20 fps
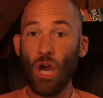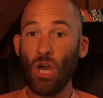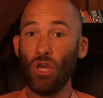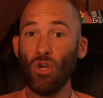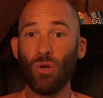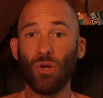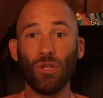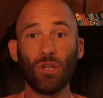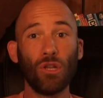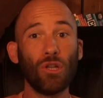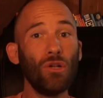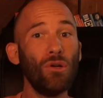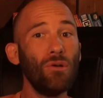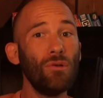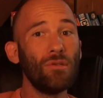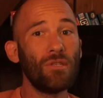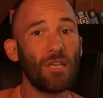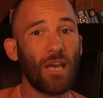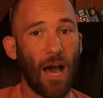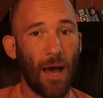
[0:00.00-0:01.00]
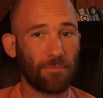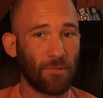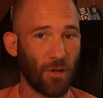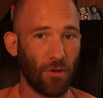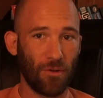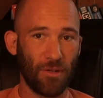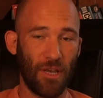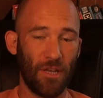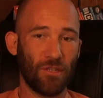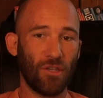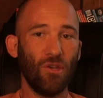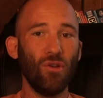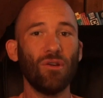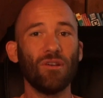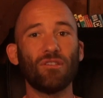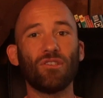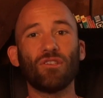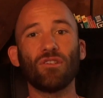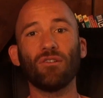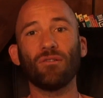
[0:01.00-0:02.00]
You could lose the optical disk, you
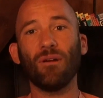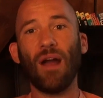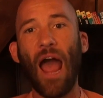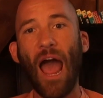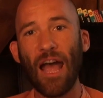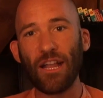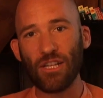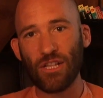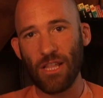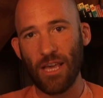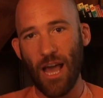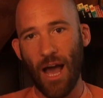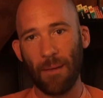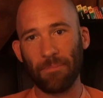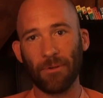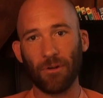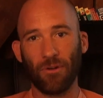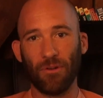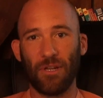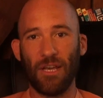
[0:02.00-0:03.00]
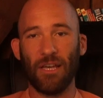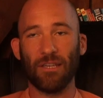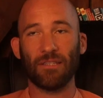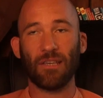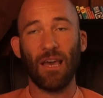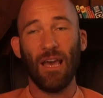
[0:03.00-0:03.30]
could scratch the optical disk,